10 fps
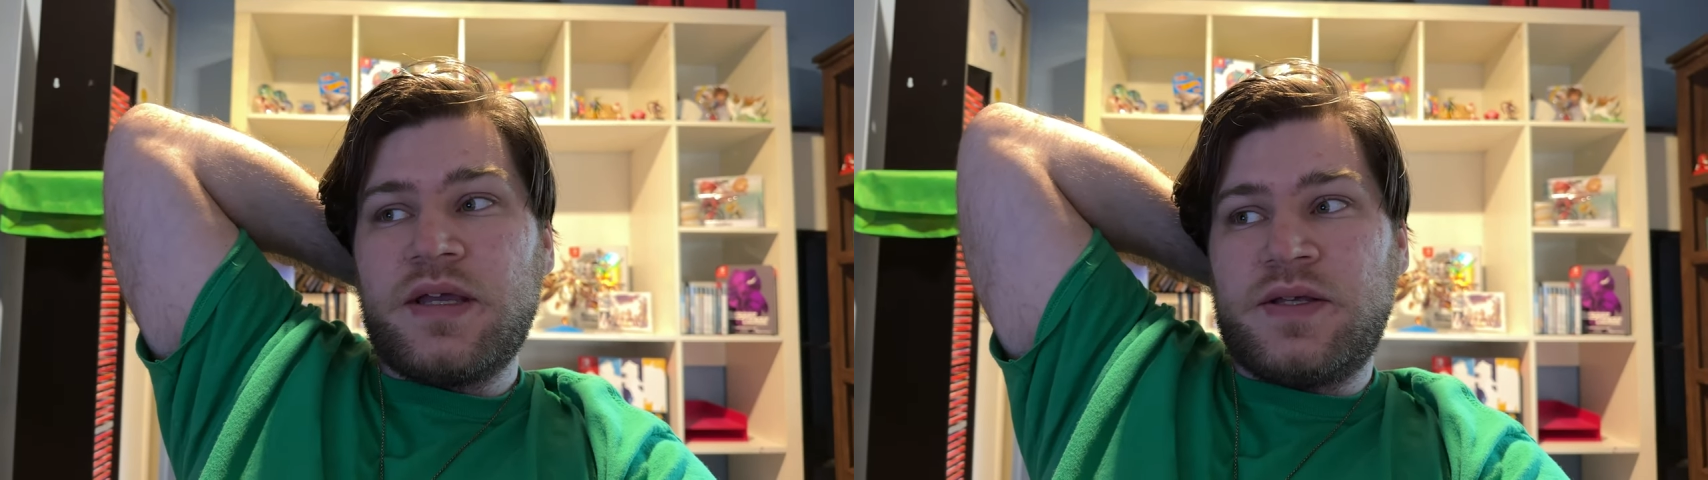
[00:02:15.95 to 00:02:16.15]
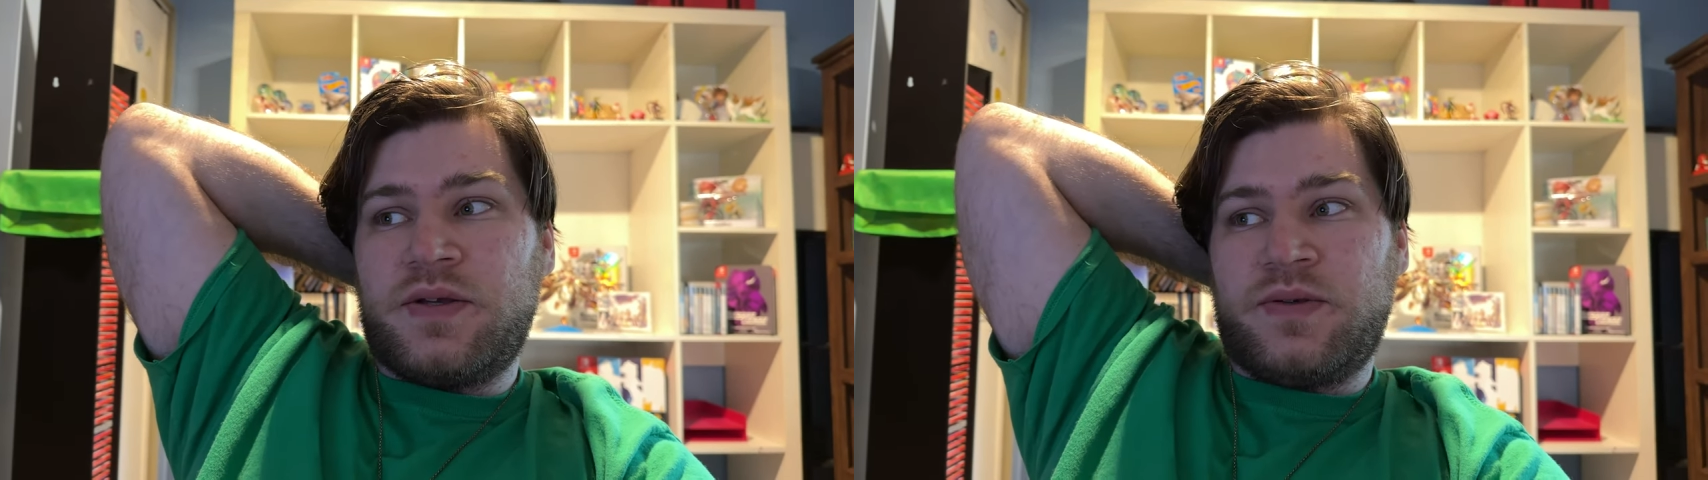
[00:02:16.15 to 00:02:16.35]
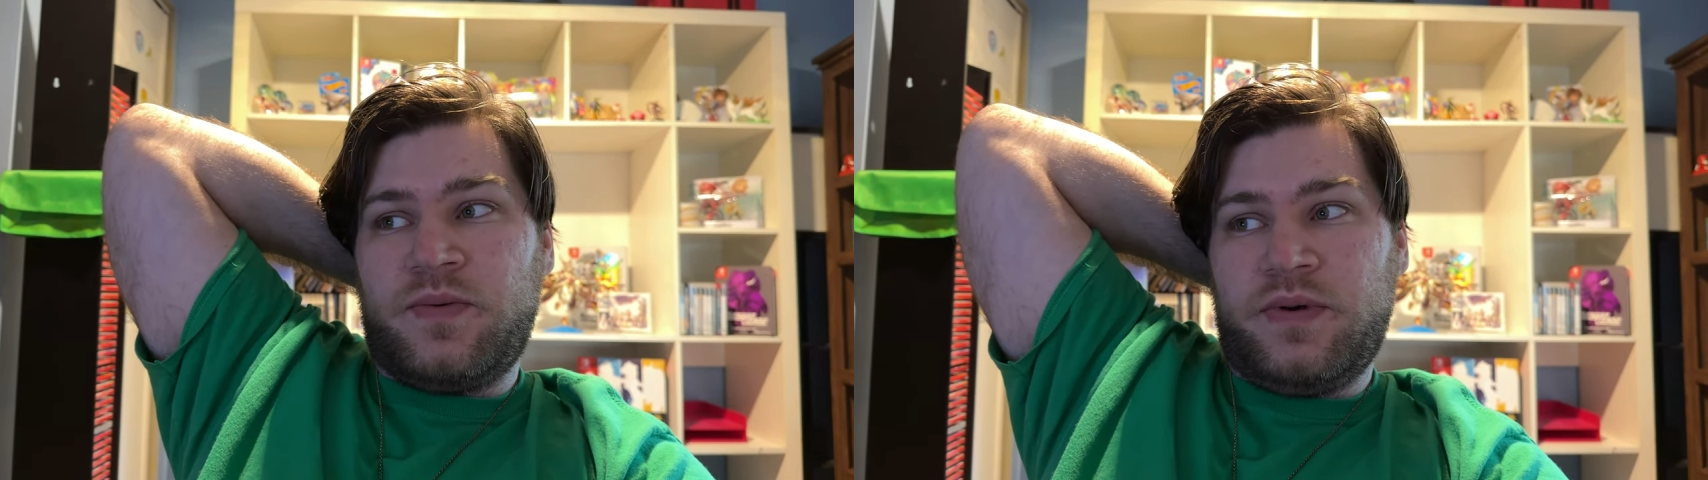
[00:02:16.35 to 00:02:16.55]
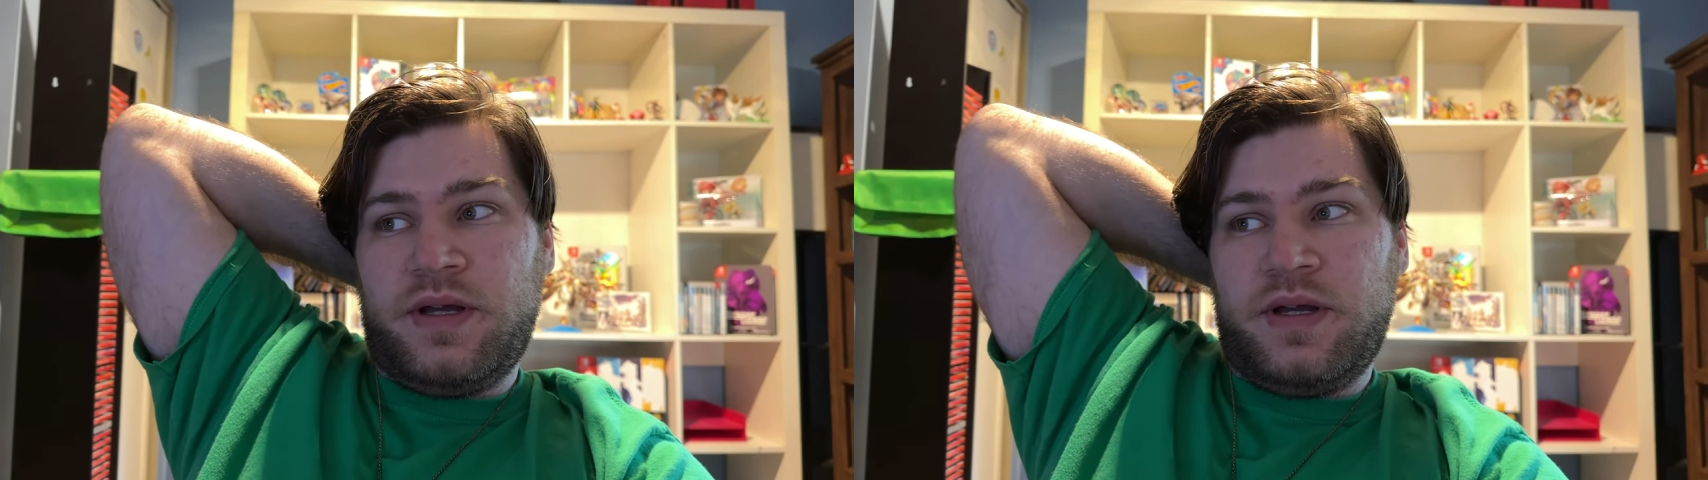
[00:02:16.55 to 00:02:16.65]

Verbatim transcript: So,